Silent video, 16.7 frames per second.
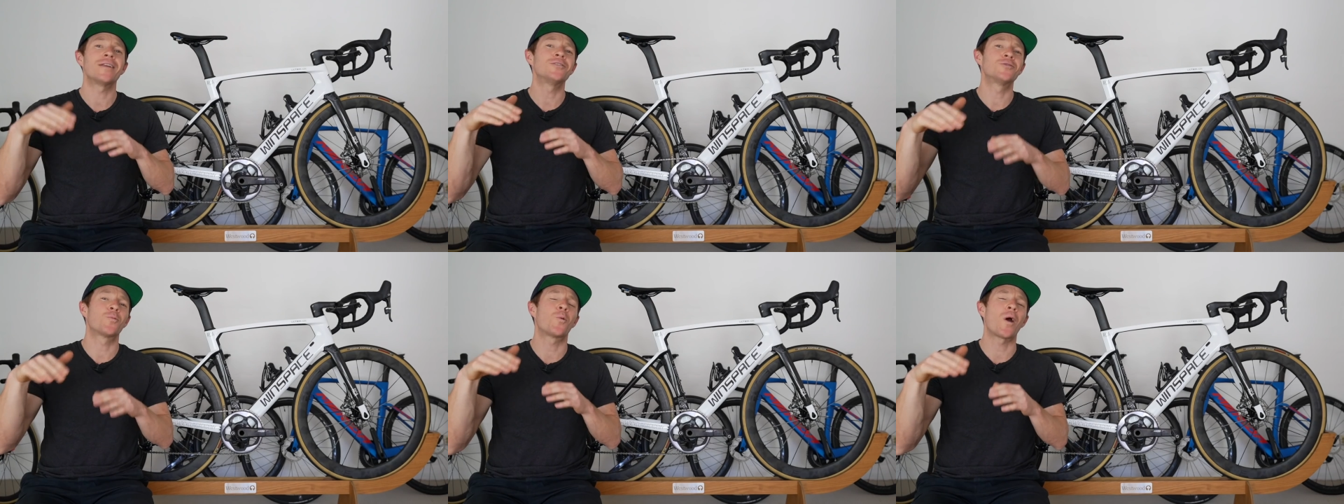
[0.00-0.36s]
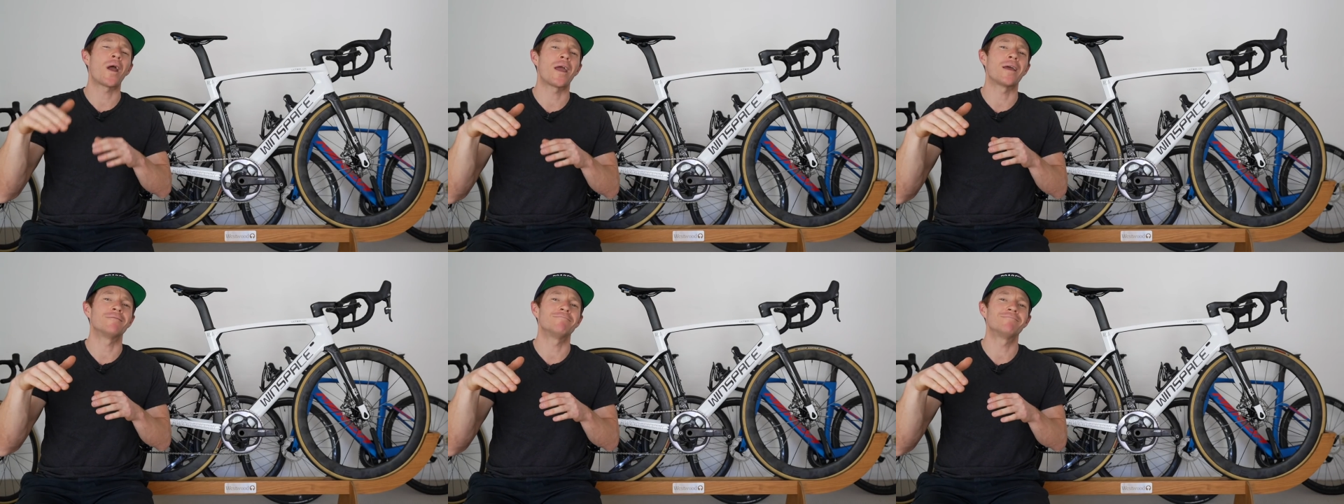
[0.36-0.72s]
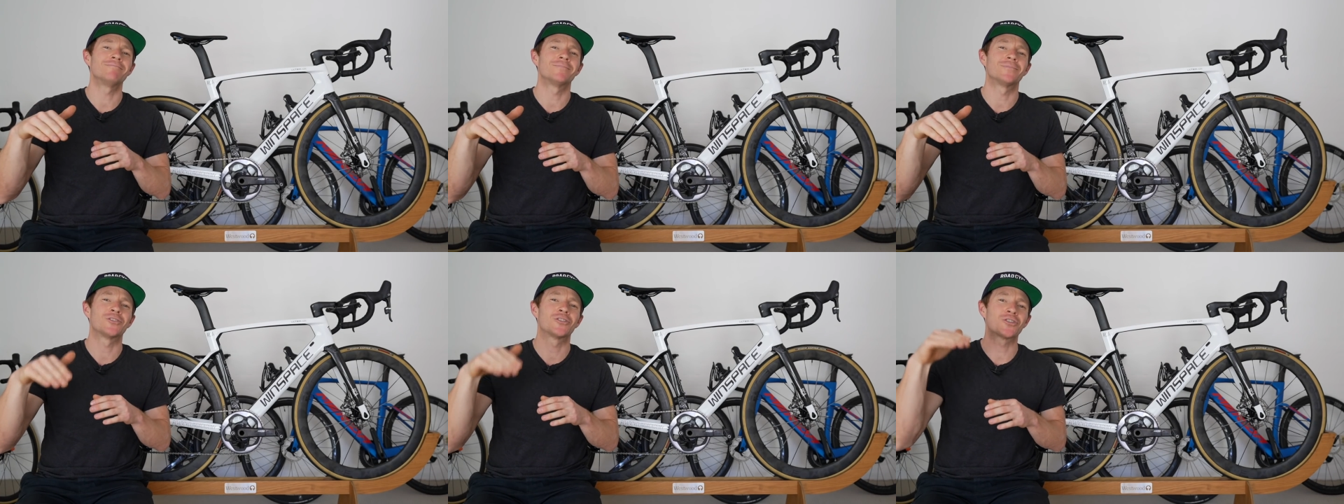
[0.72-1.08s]
is
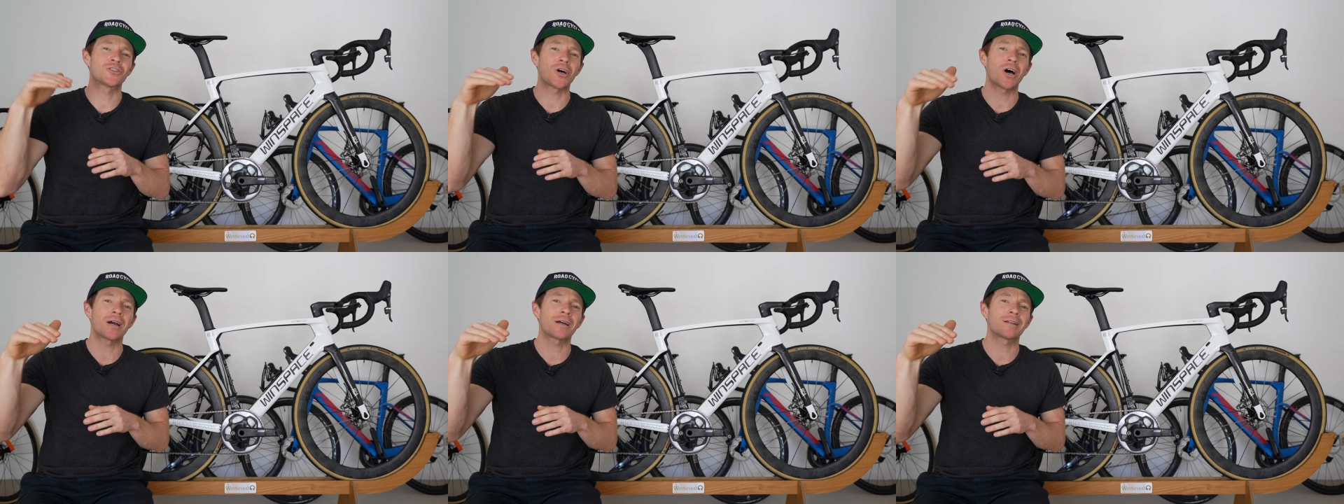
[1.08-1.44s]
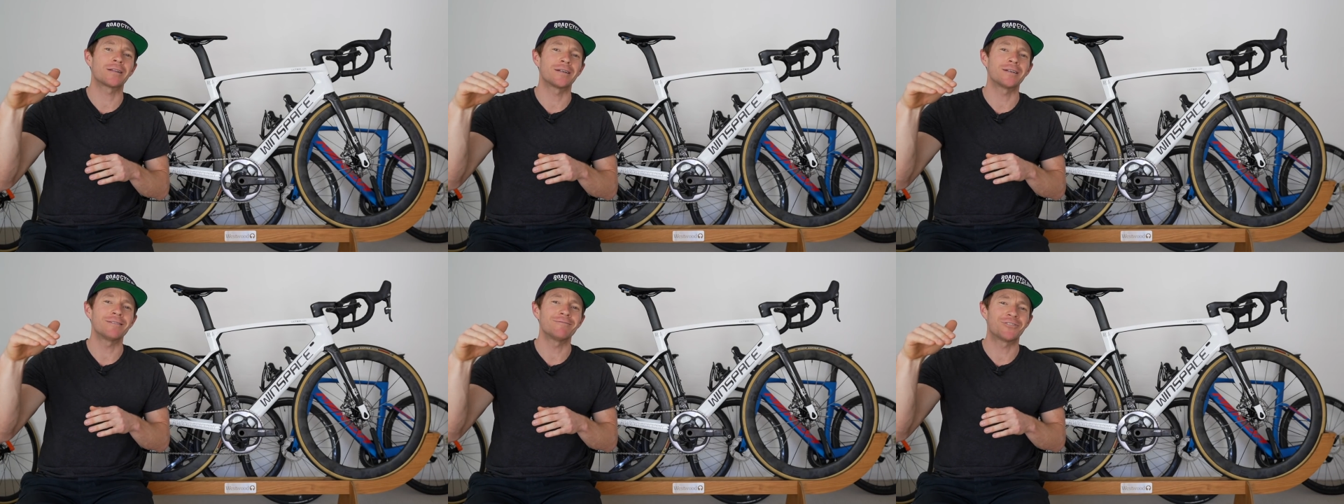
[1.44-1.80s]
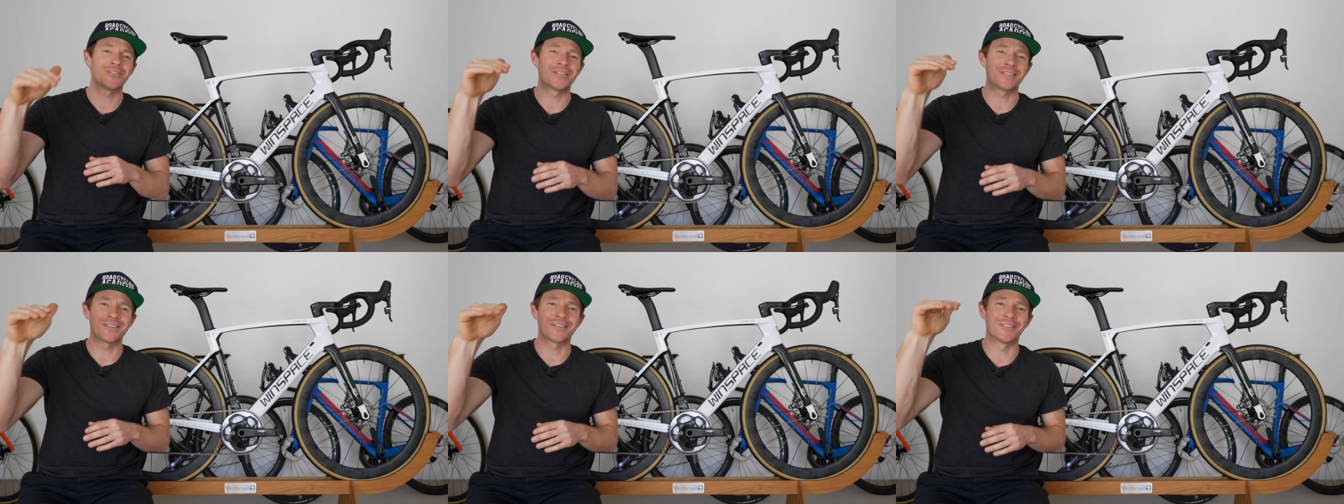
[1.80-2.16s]
when cycling
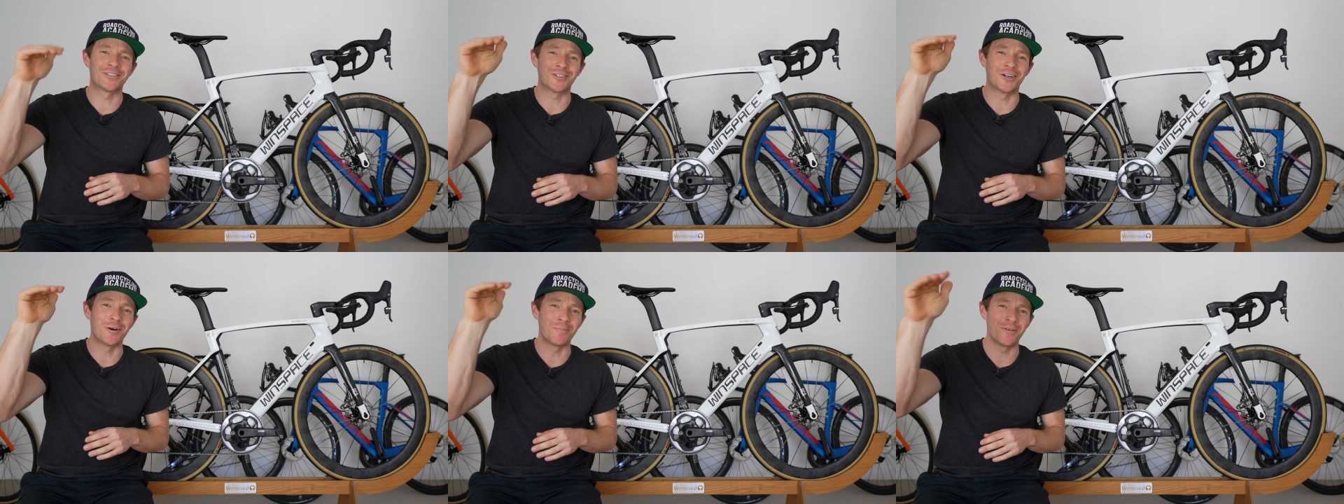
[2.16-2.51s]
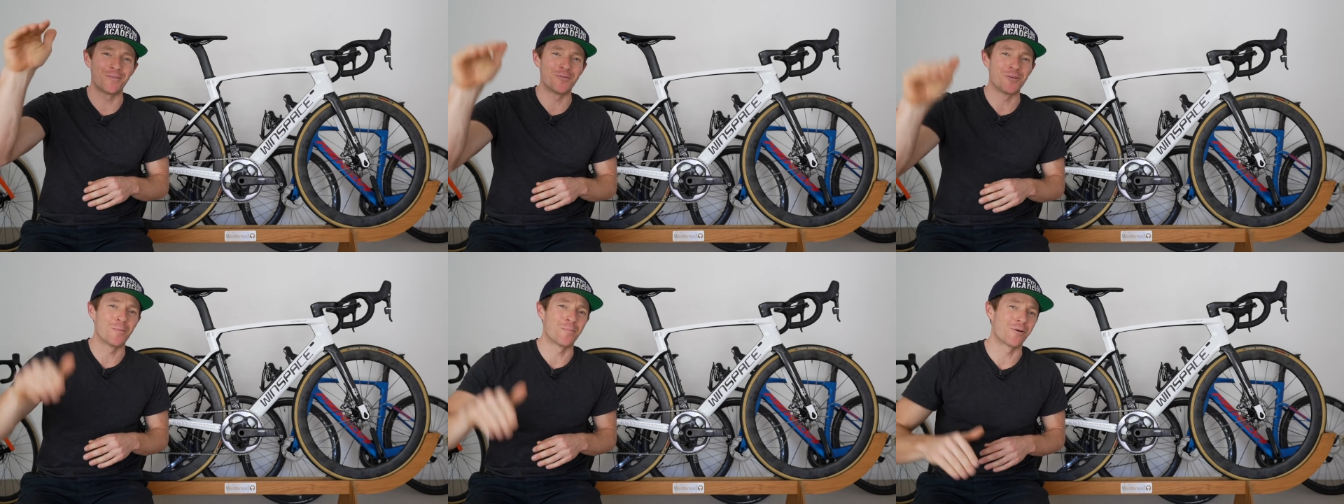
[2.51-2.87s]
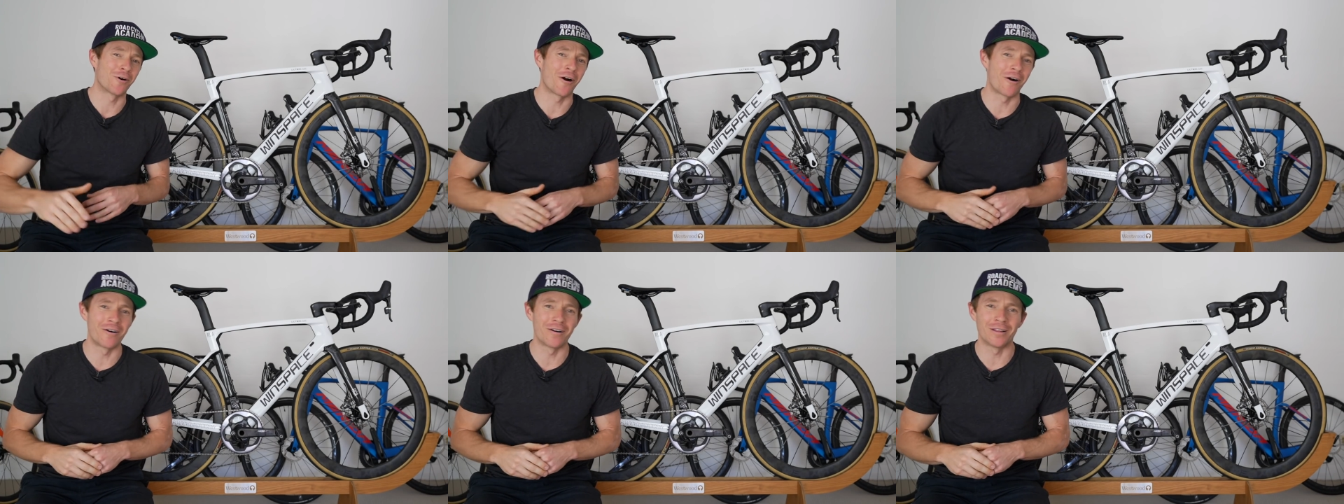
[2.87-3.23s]
sits at the top of your
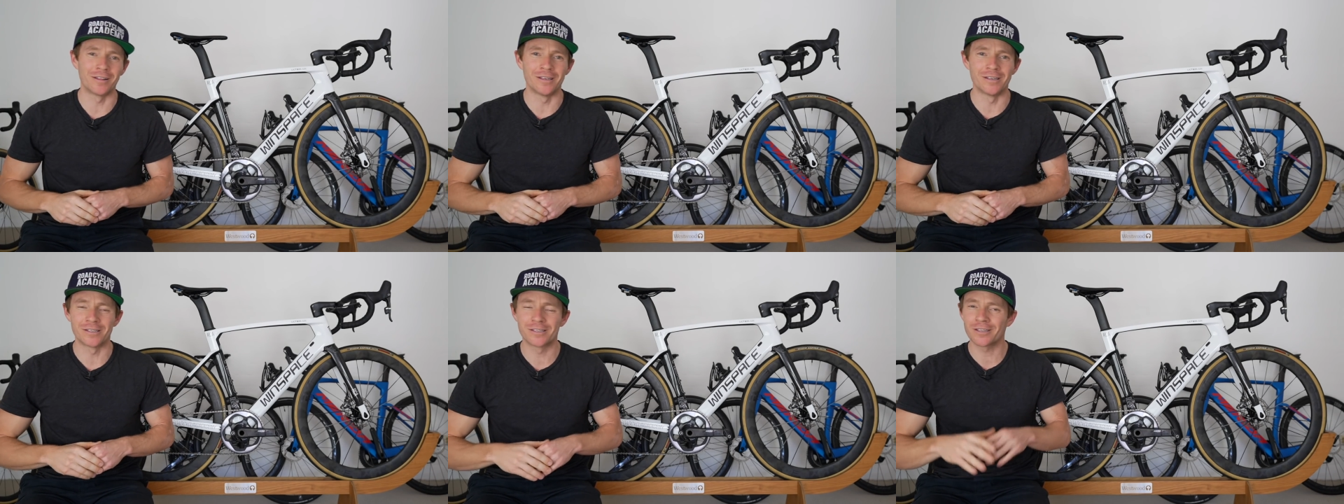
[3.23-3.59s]
priority list.